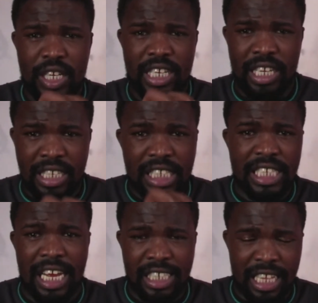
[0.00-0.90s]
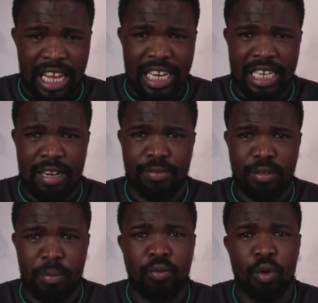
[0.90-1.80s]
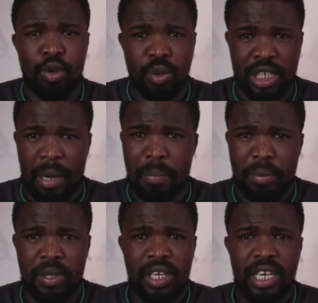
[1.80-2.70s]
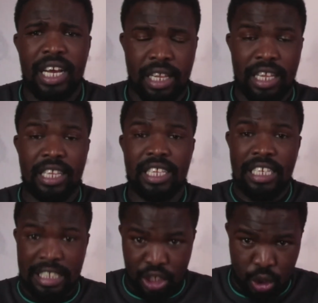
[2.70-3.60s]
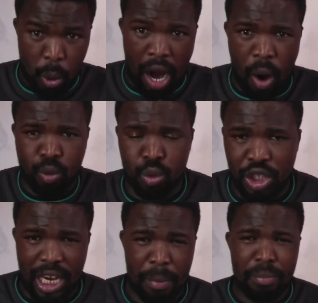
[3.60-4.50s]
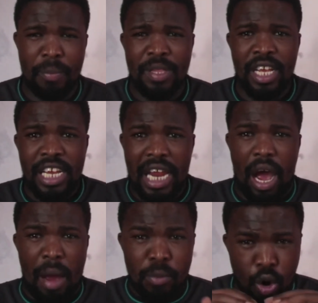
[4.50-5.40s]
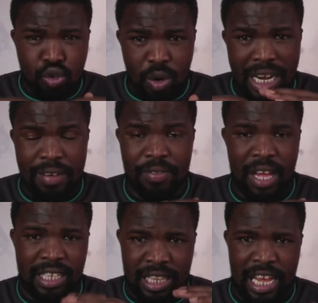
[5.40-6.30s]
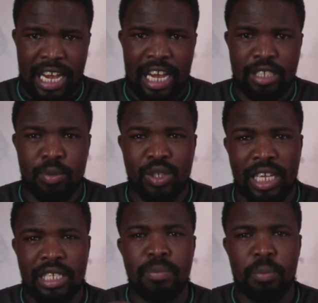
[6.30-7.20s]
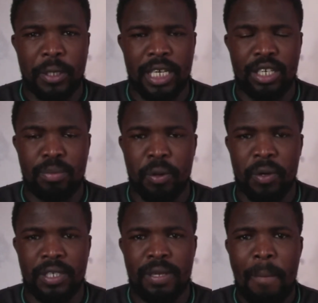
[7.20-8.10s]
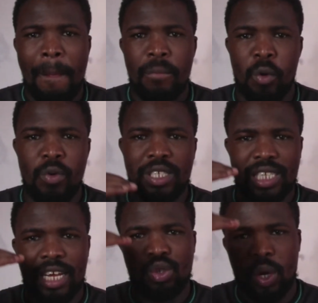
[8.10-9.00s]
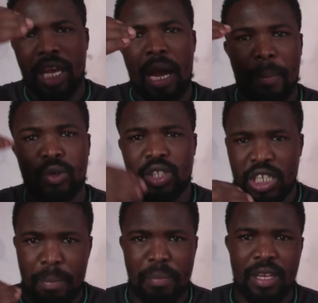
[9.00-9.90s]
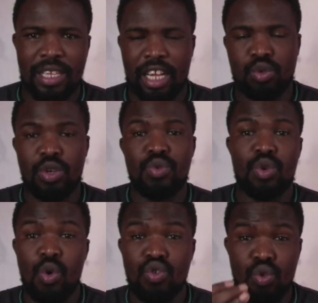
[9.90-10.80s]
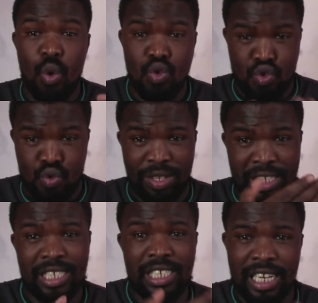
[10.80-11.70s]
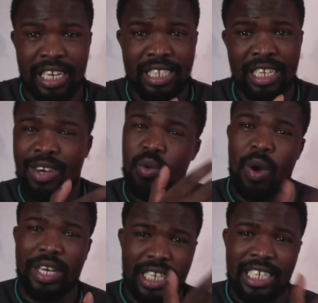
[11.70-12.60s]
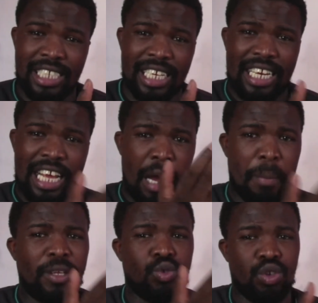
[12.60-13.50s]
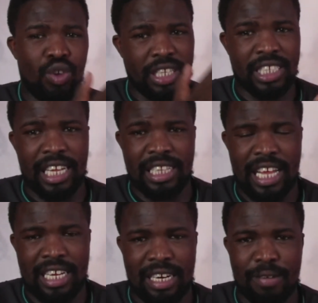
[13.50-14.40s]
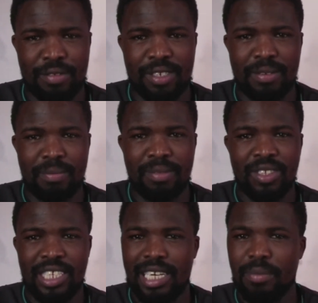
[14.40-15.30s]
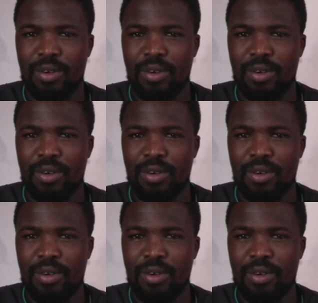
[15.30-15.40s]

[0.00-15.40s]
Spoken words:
inside the aircraft before you jump, and then they teach you how to jump. Now I'm going to leave that there, guys, because that's important, because when we start talking about jumping, that's when we're going to go through the details, what exactly happens when you're inside the aircraft. Yeah,